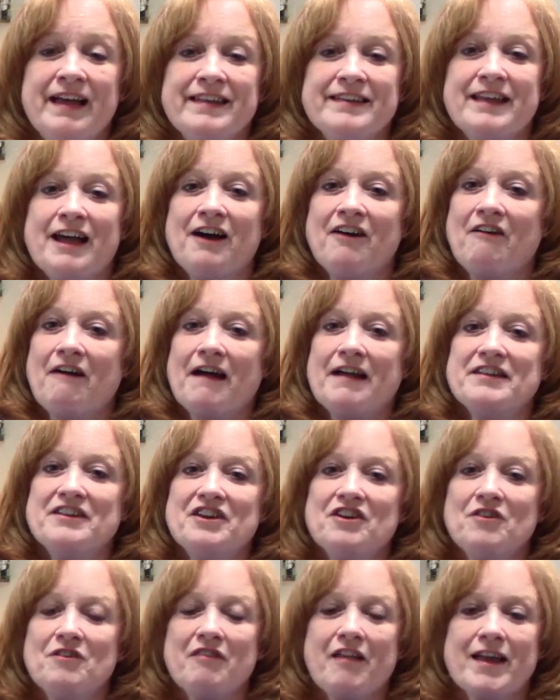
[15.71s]
Now, I
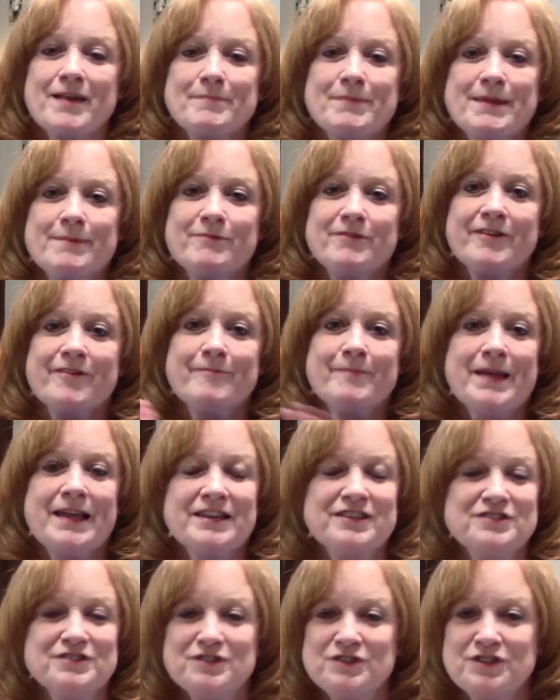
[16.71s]
know a lot of people have
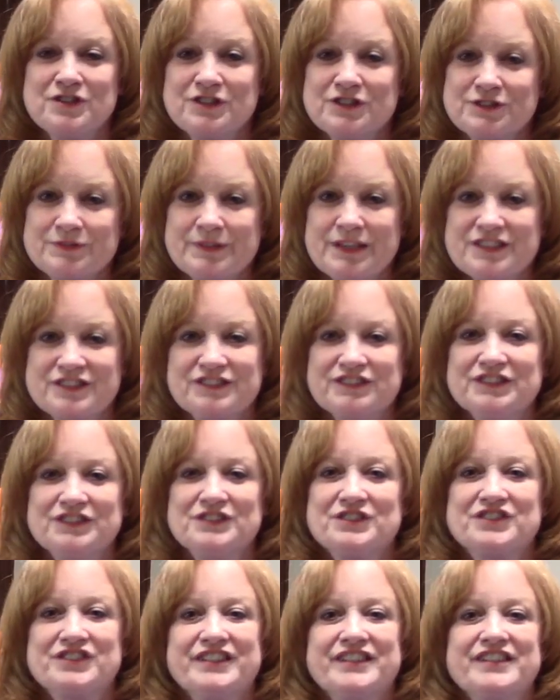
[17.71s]
made New Year's
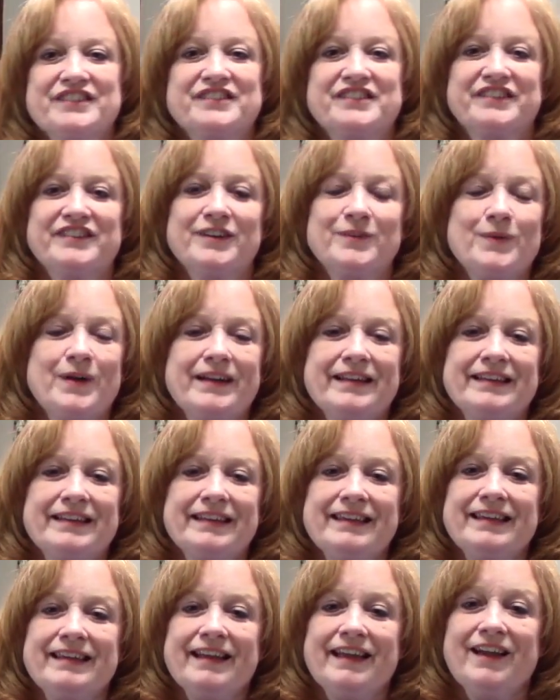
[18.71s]
resolutions and they're wanting to
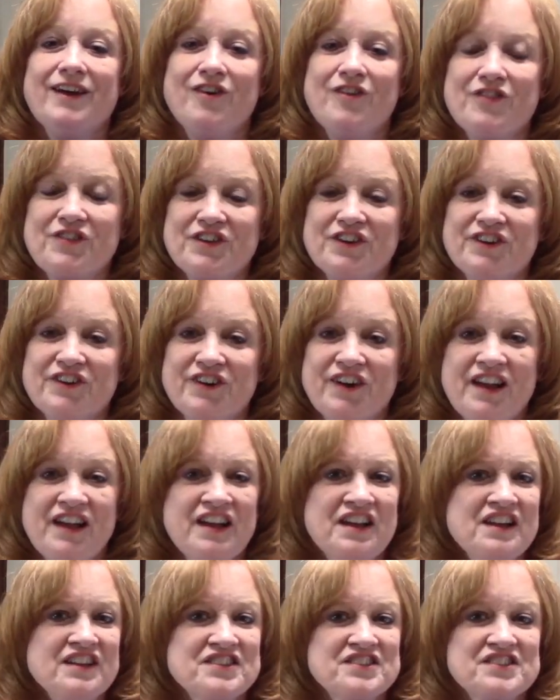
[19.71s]
eat healthier.
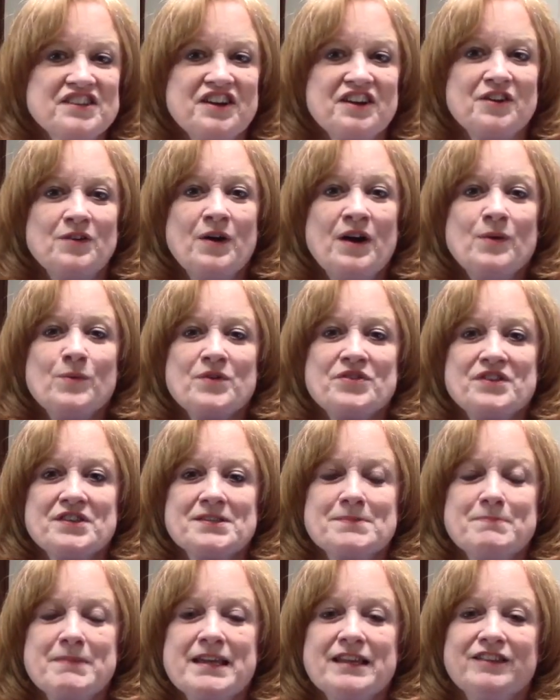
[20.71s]
So, with
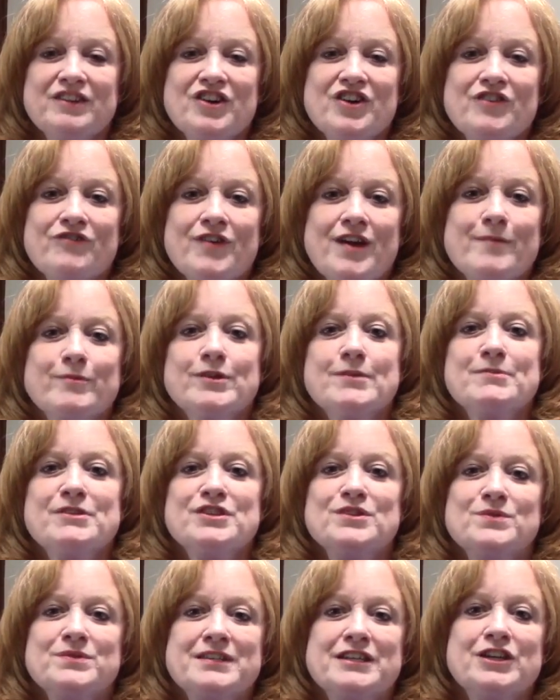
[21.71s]
this meatloaf, I'm going to be
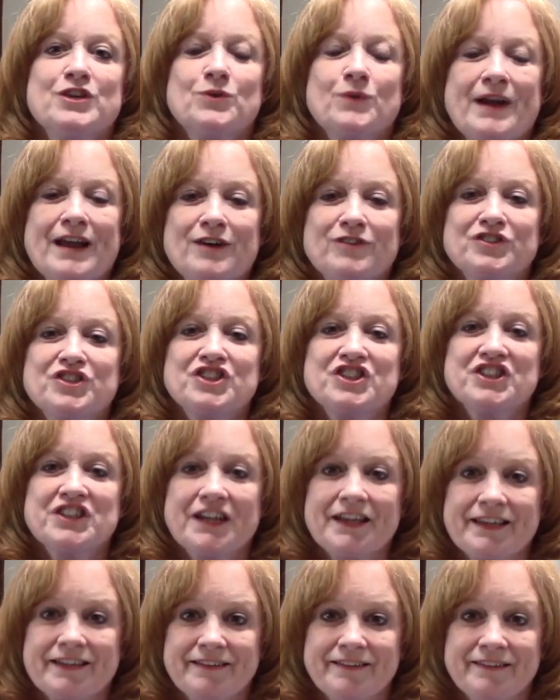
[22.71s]
using ground
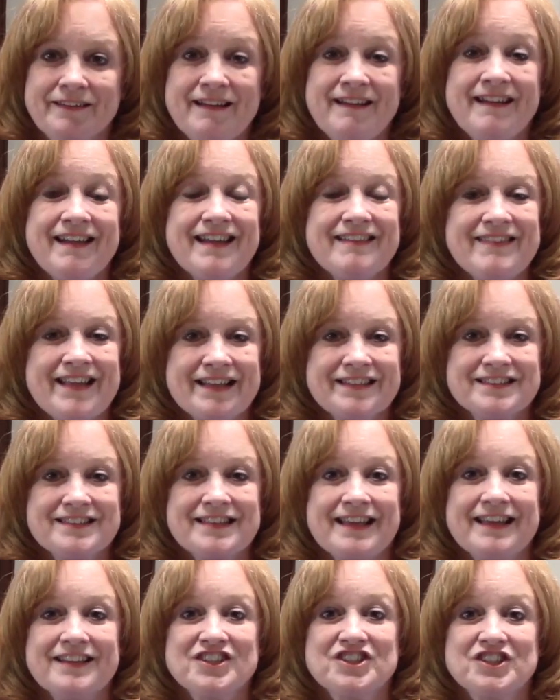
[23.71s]
chicken, and that's
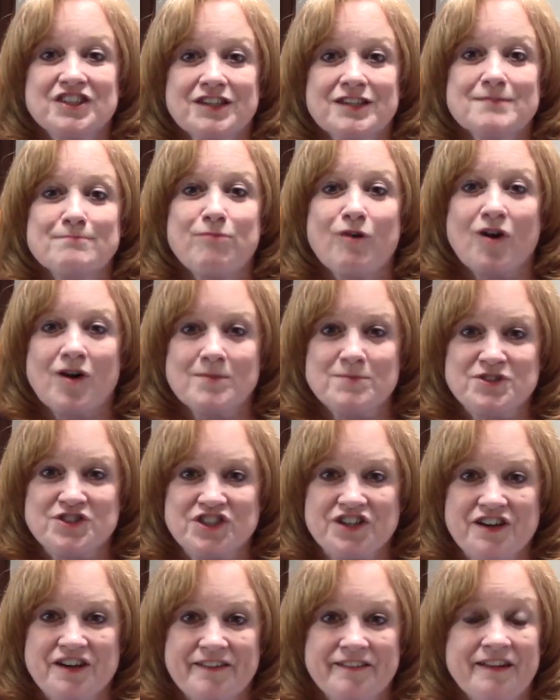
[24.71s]
that chicken
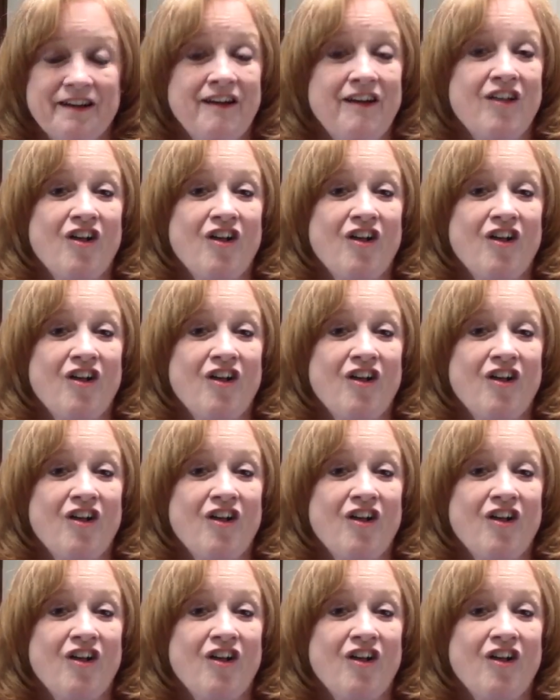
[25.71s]
parmesan.